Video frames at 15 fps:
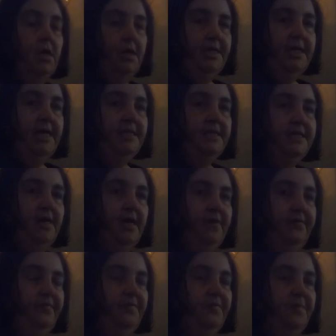Okay,
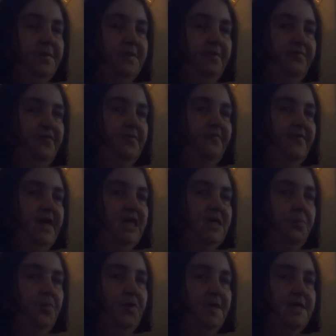from the
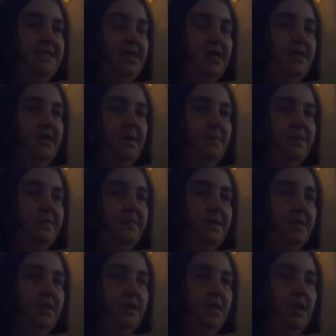vantage point of the Southern
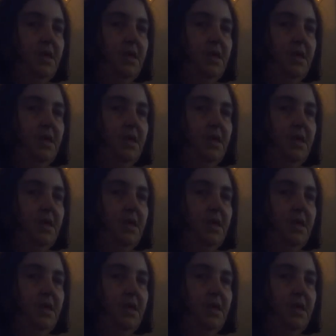Hemisphere.